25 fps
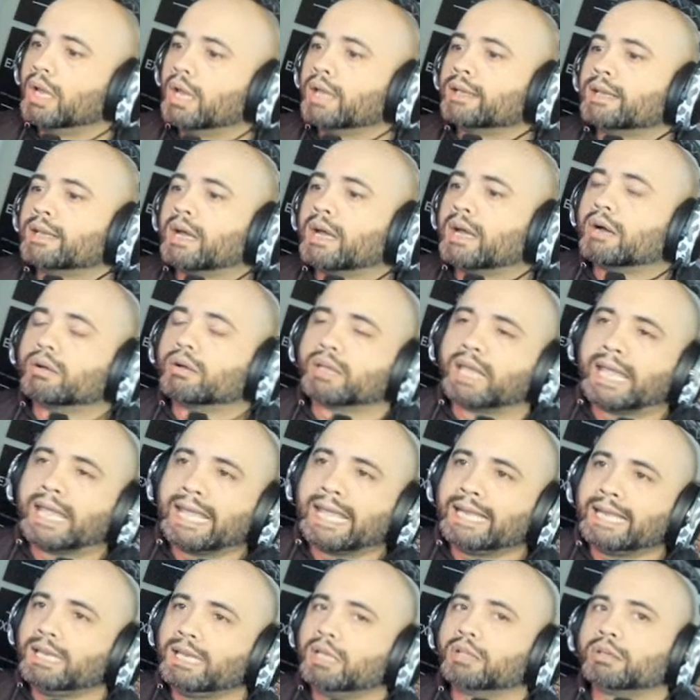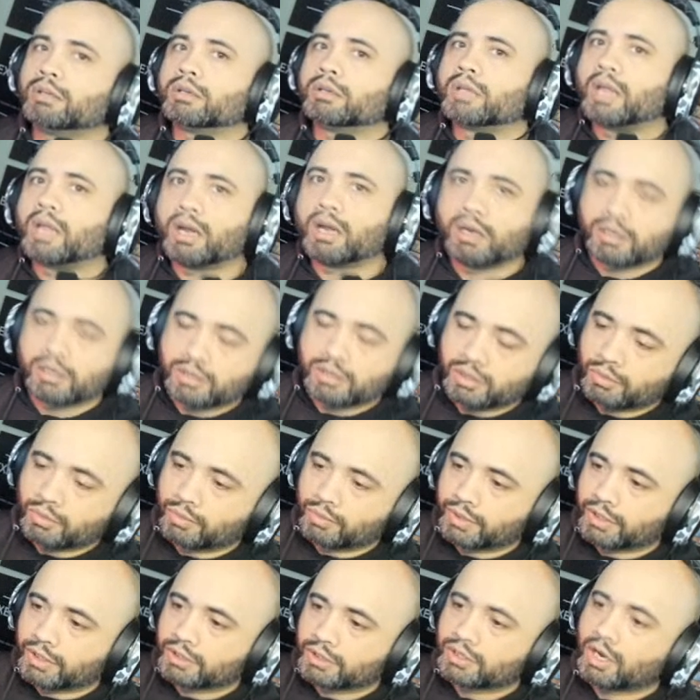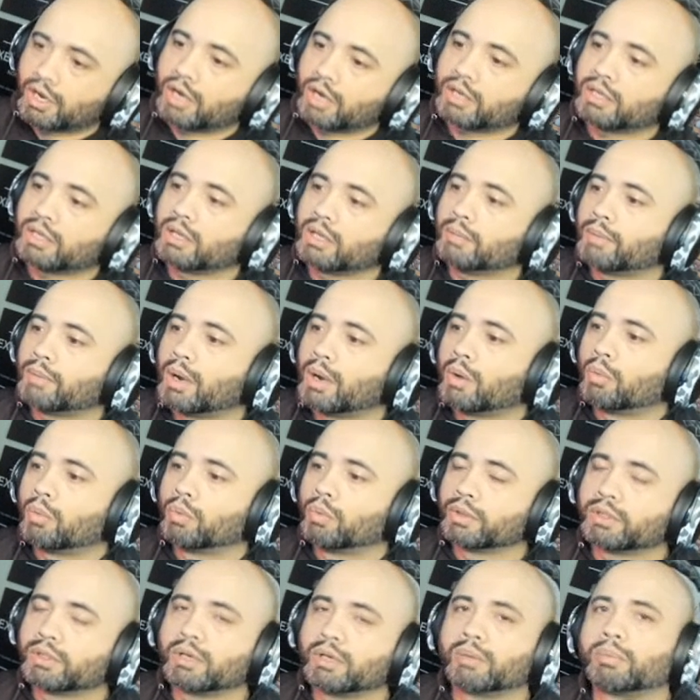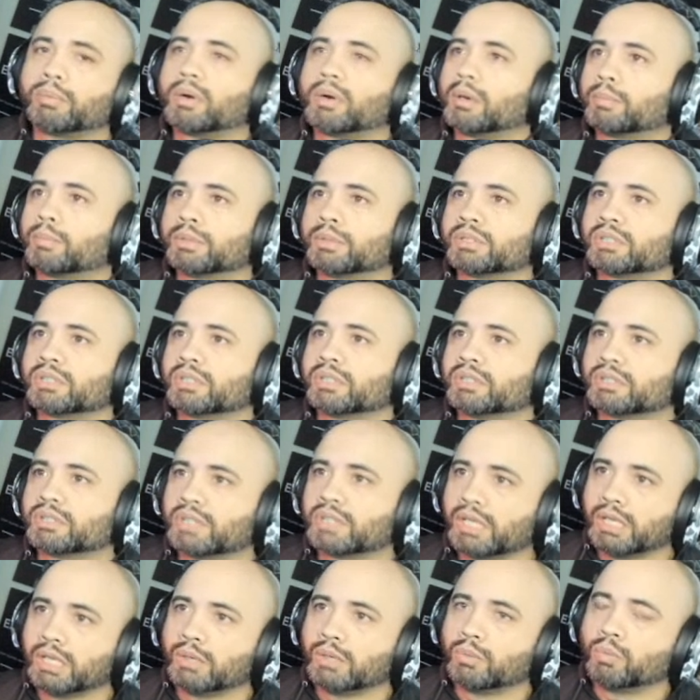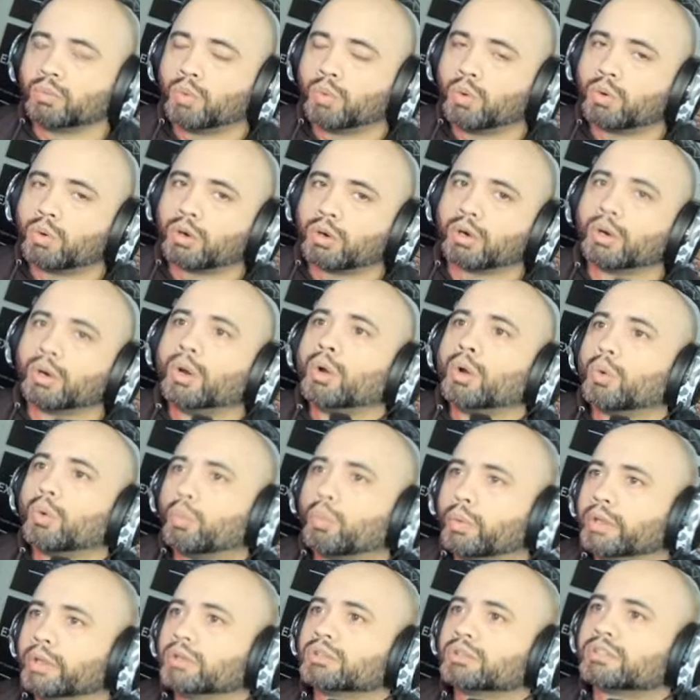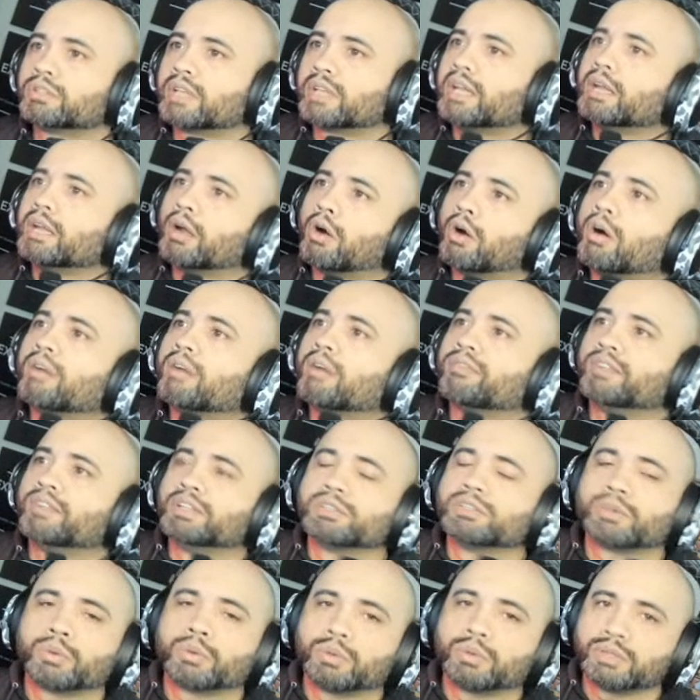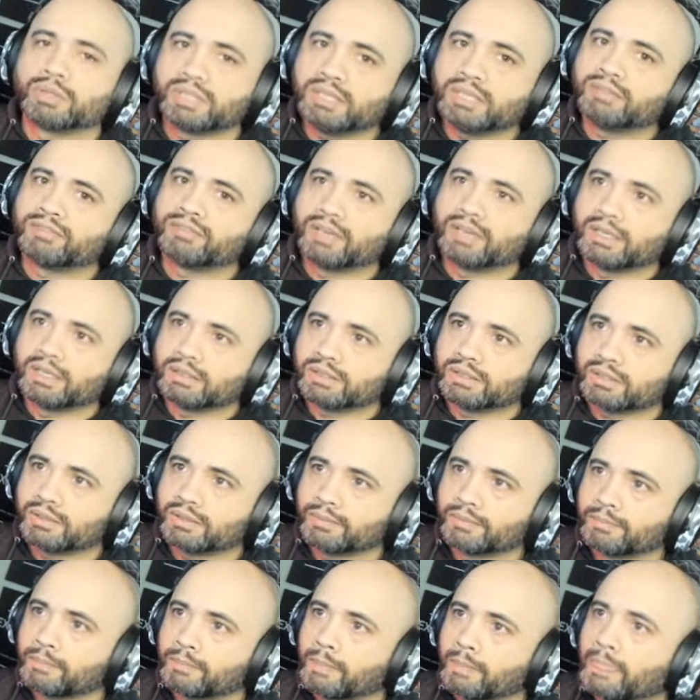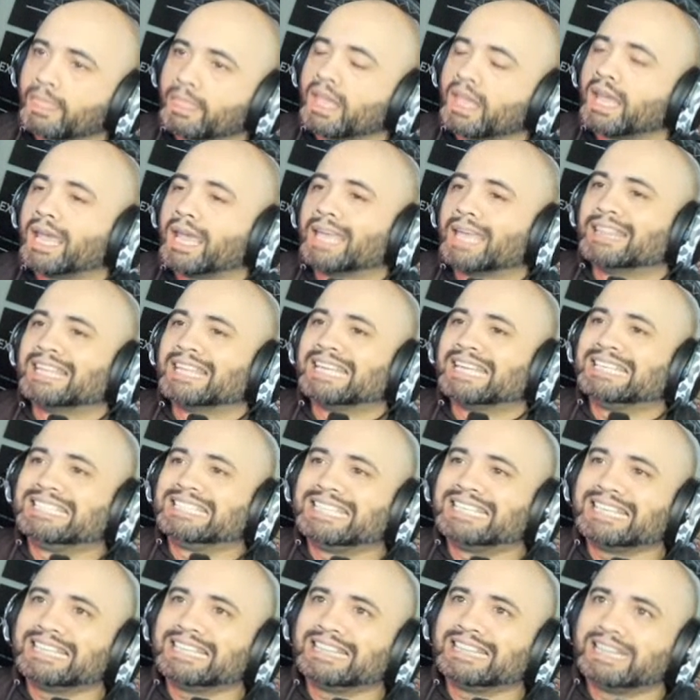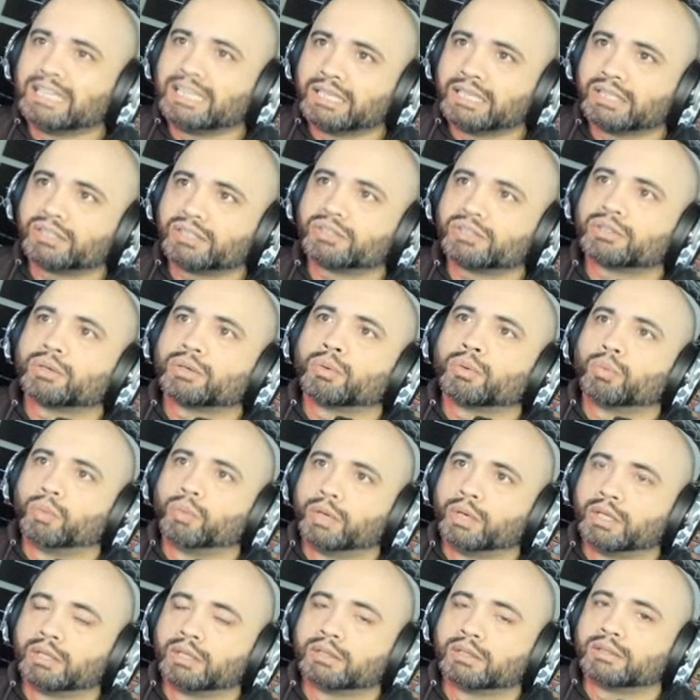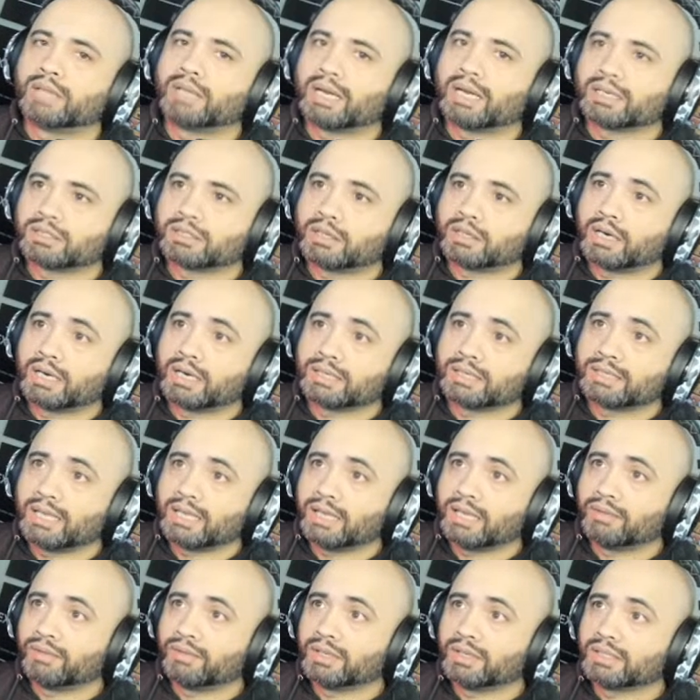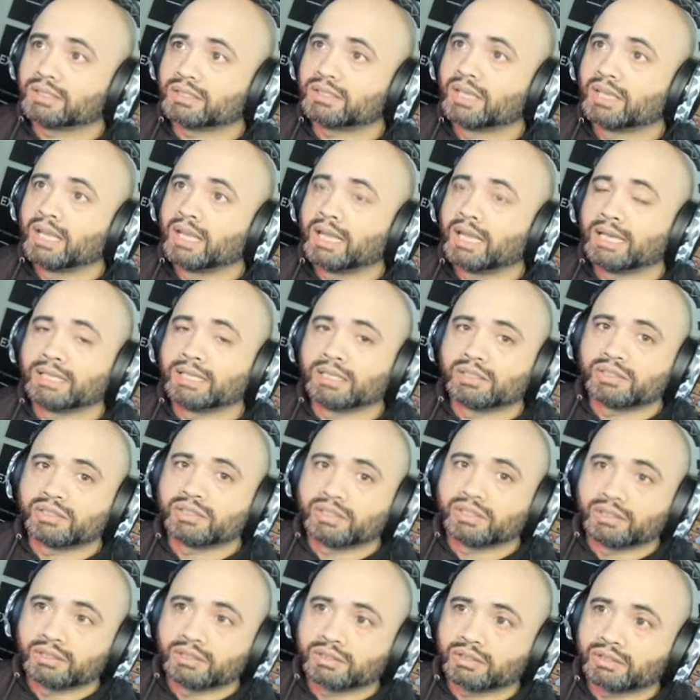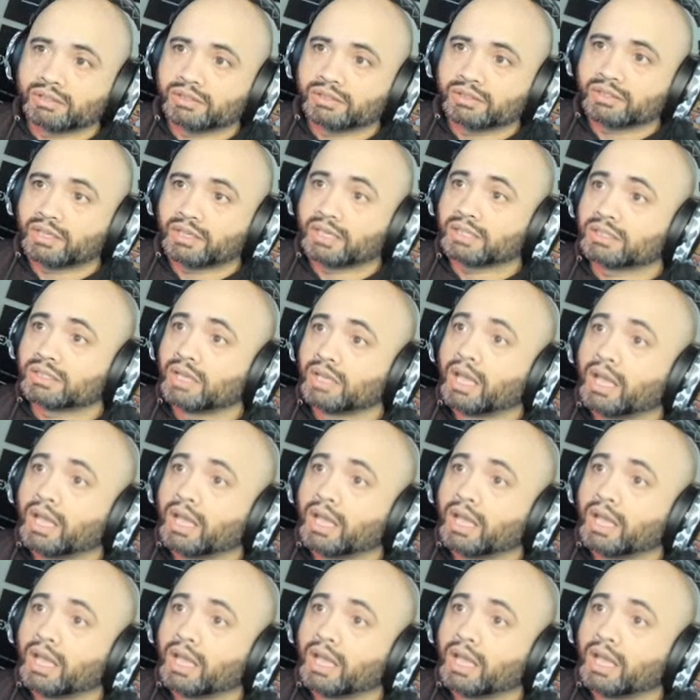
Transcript: Now, any other character, when you're talking about what their purpose is in war, will say offense or defense. And they did this with Dr. Octavius and the Sinister Six.